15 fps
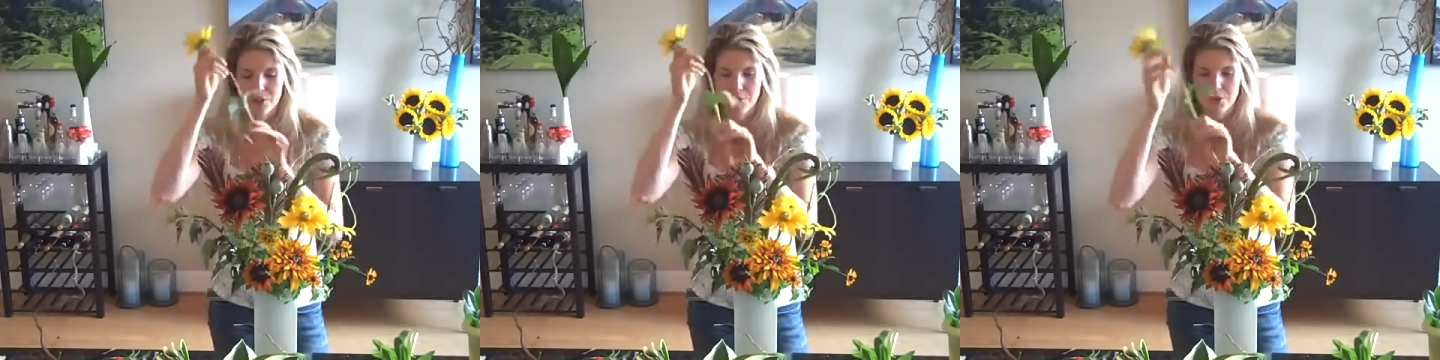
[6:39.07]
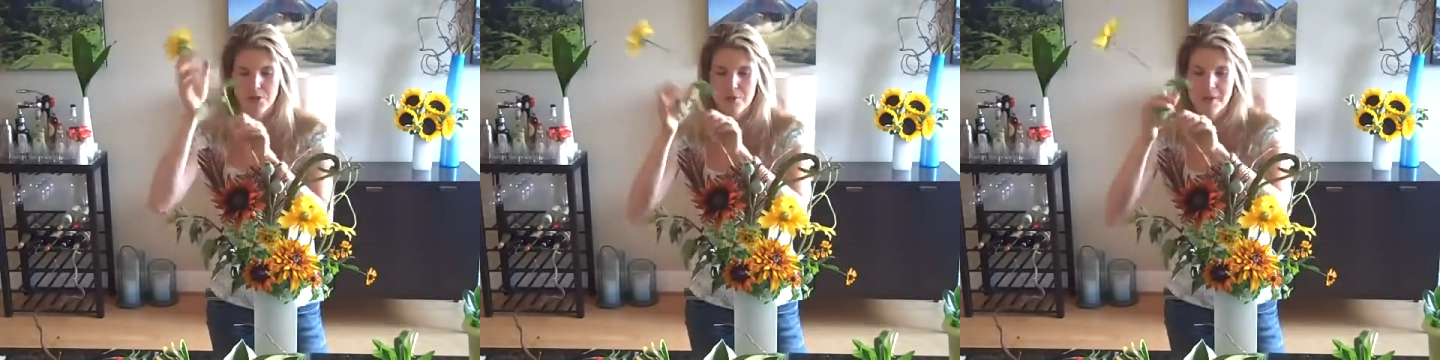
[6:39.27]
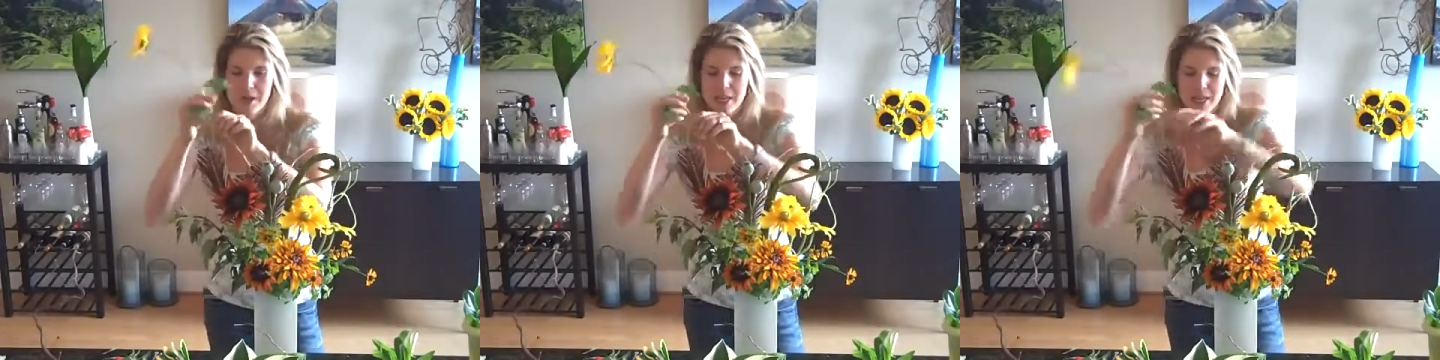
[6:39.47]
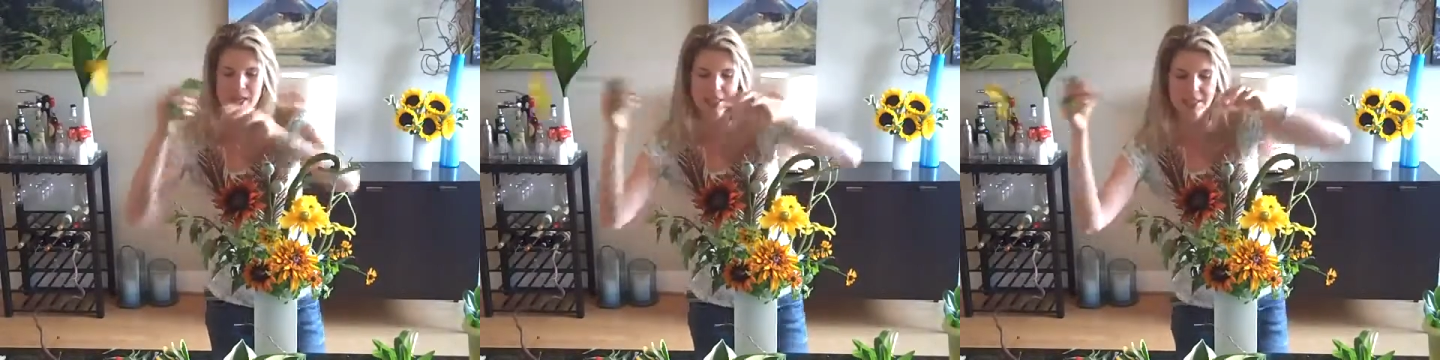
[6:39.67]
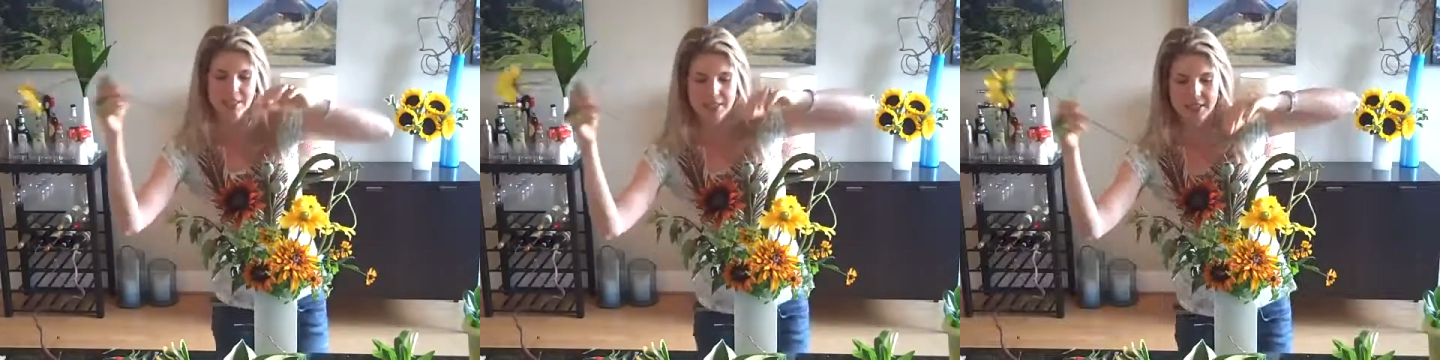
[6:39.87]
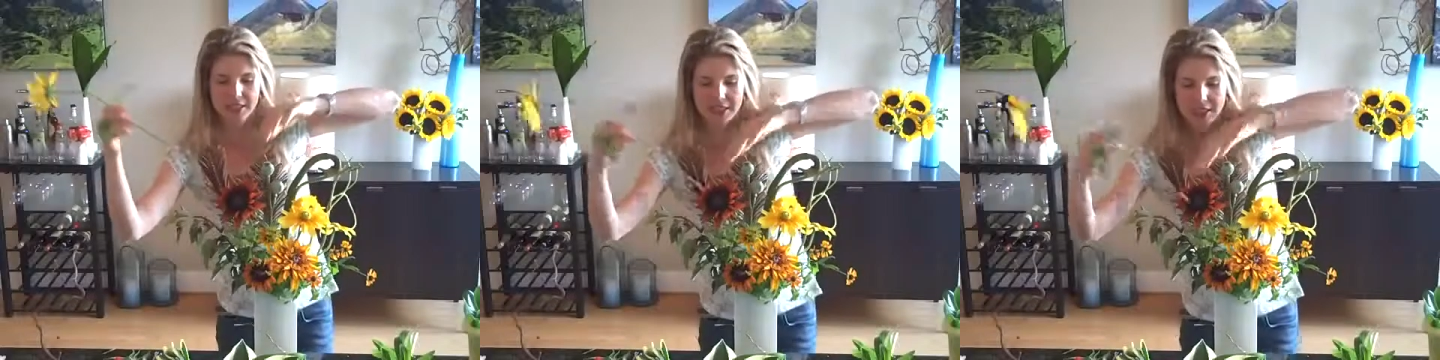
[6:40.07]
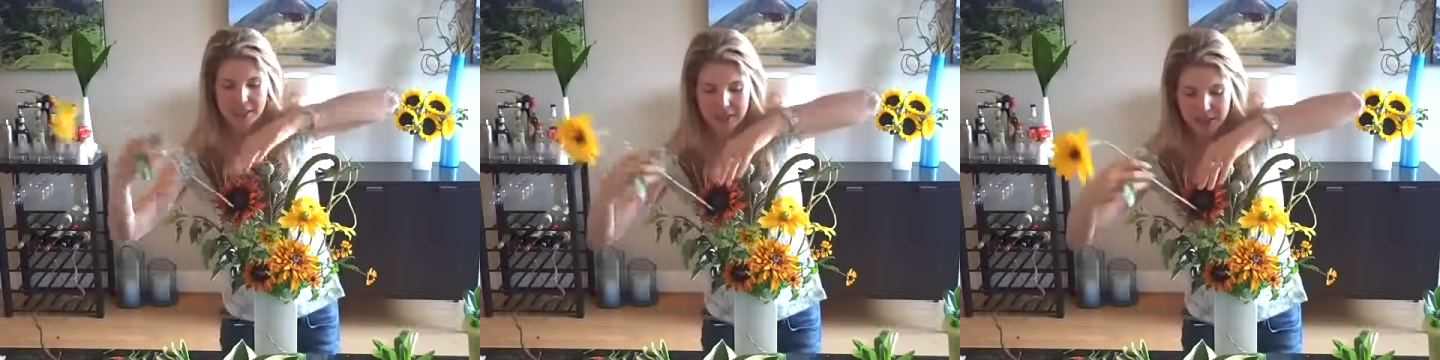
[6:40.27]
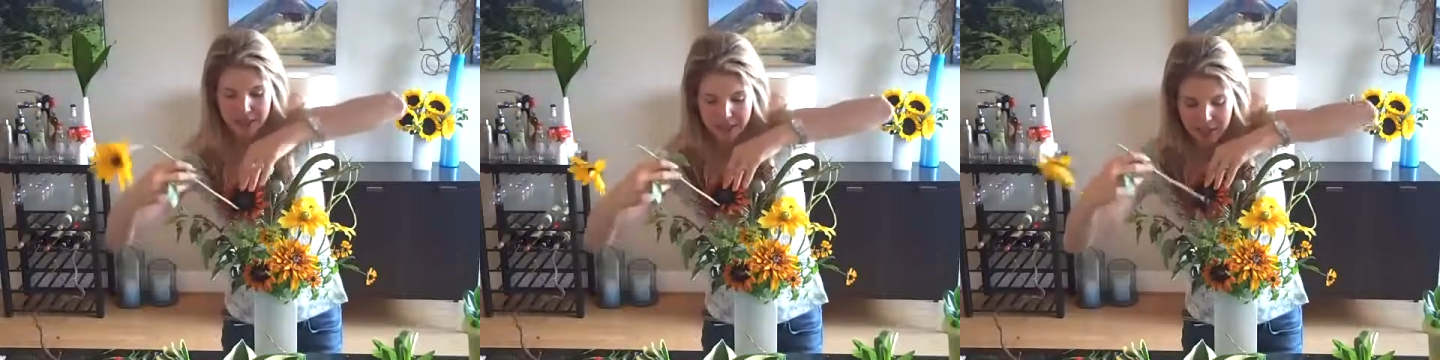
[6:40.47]
rudbeckias
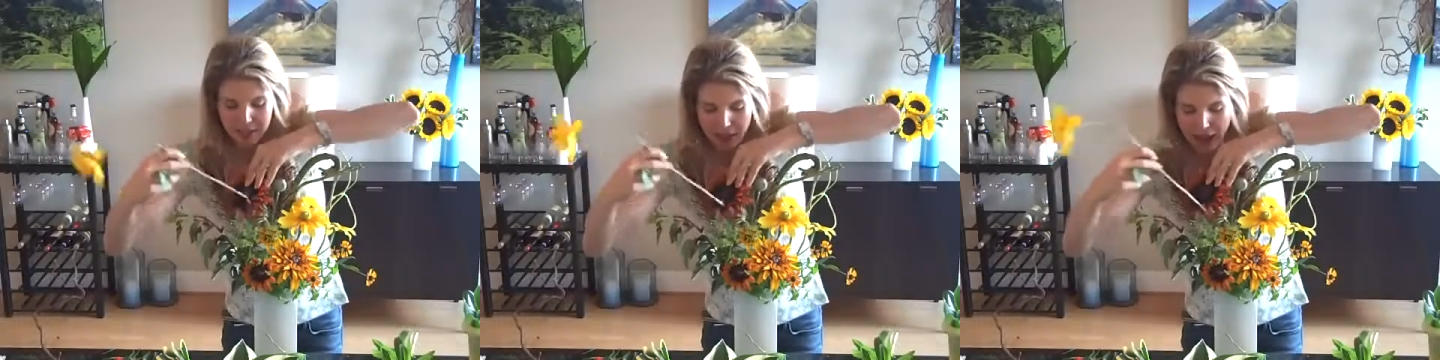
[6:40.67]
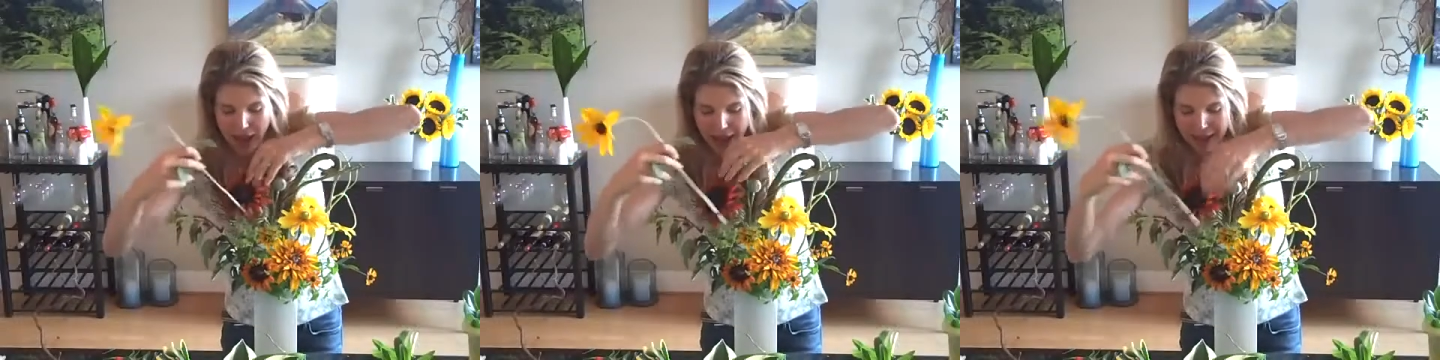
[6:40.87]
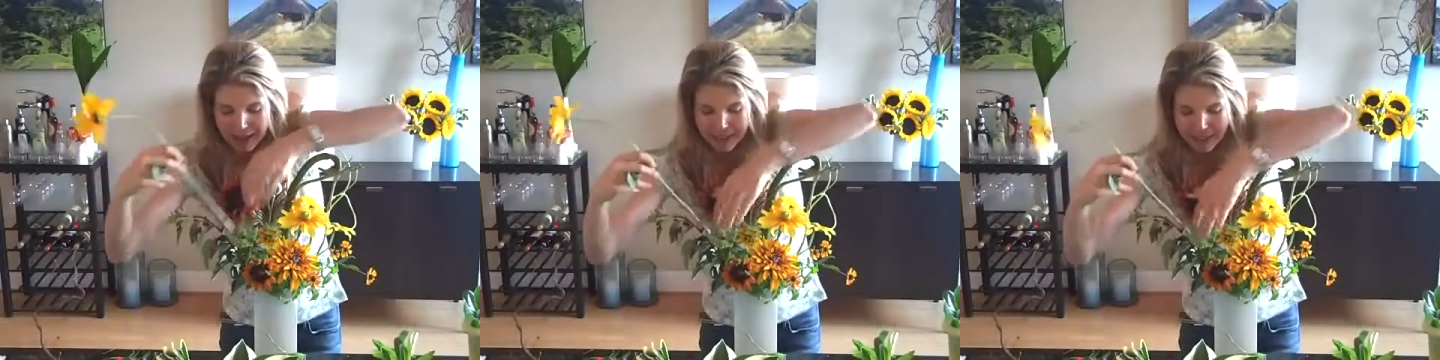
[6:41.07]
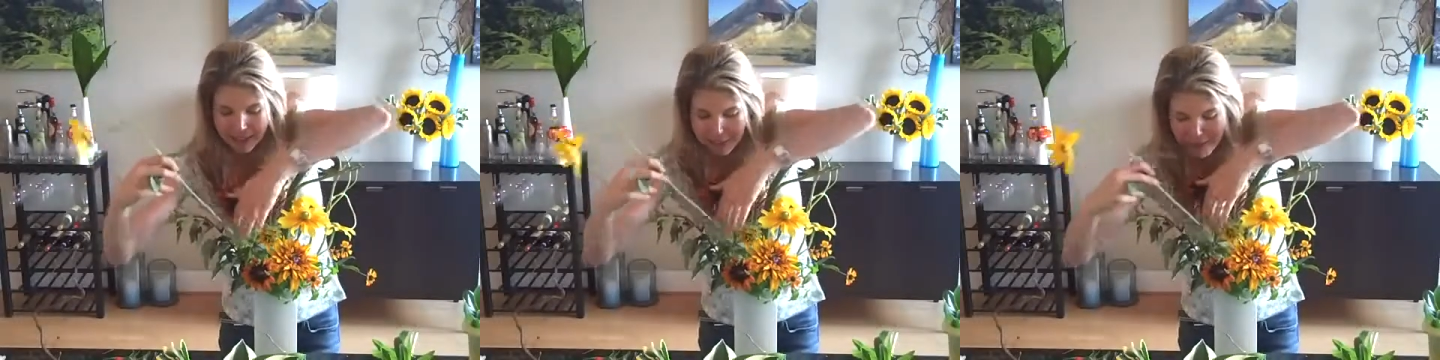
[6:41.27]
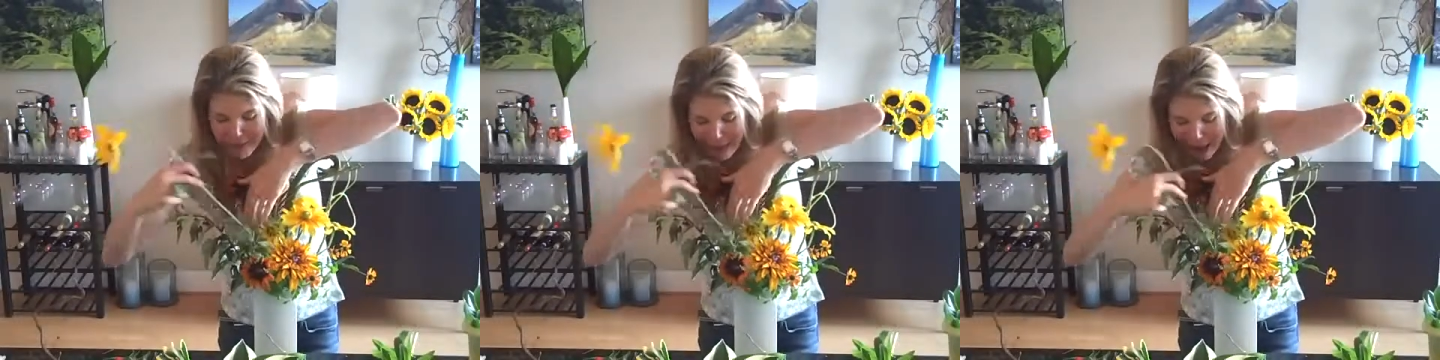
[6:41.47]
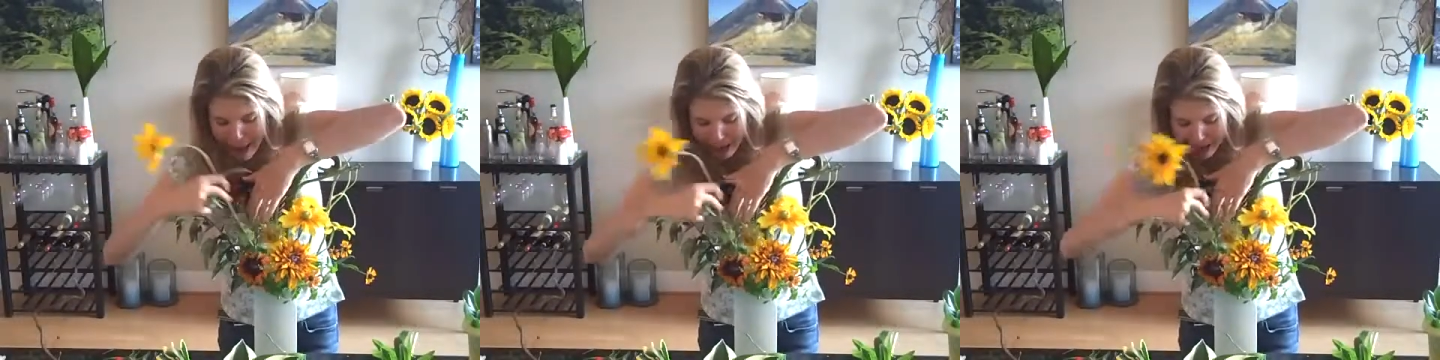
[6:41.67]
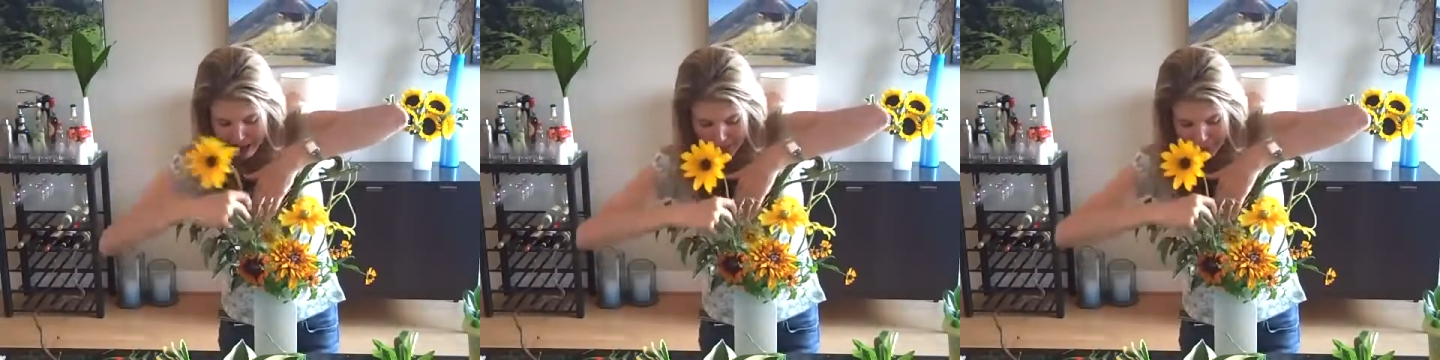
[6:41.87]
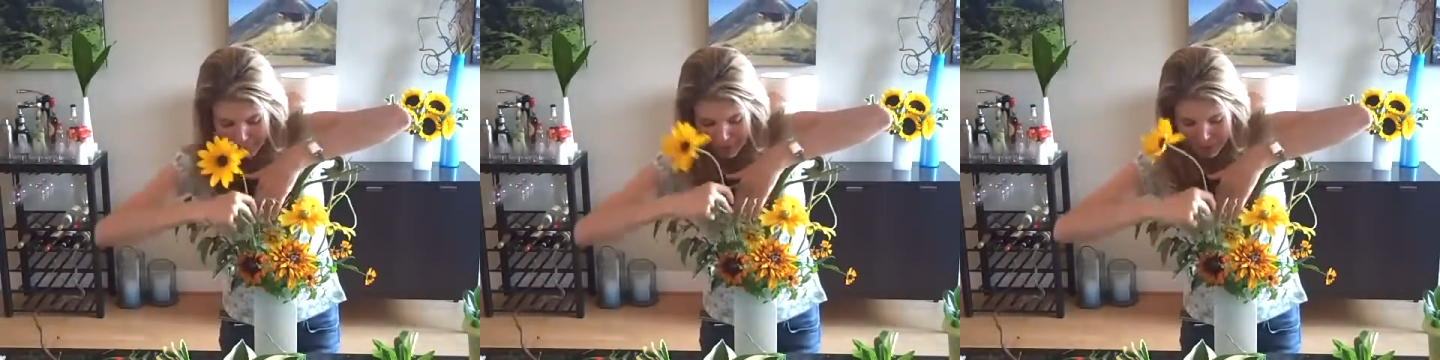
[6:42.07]
hiding in the back,
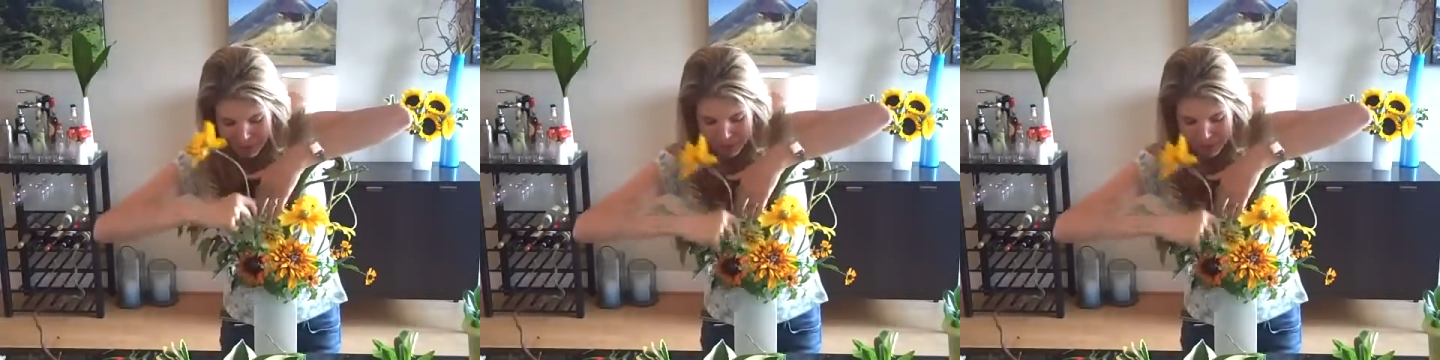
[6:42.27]
so I'm going to